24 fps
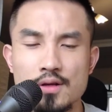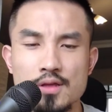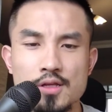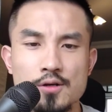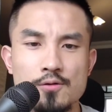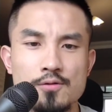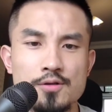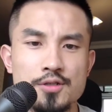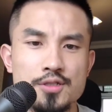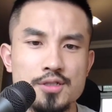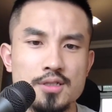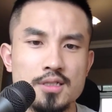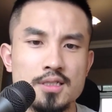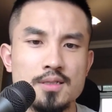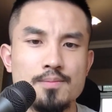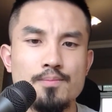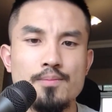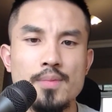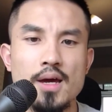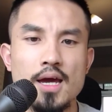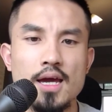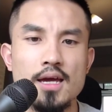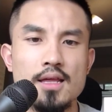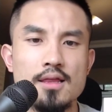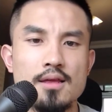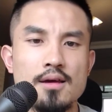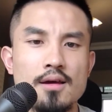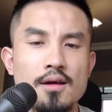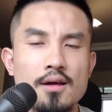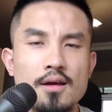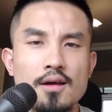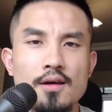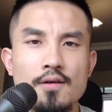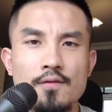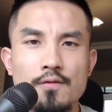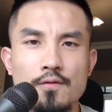They were just made
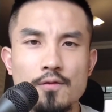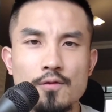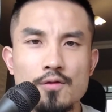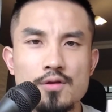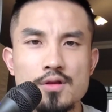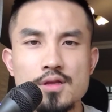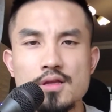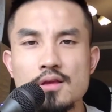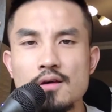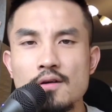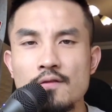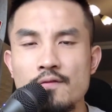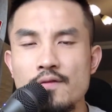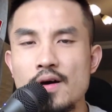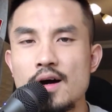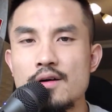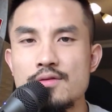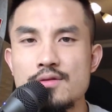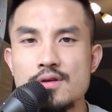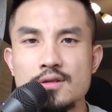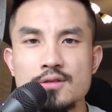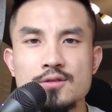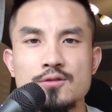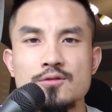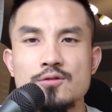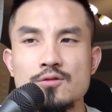for the founders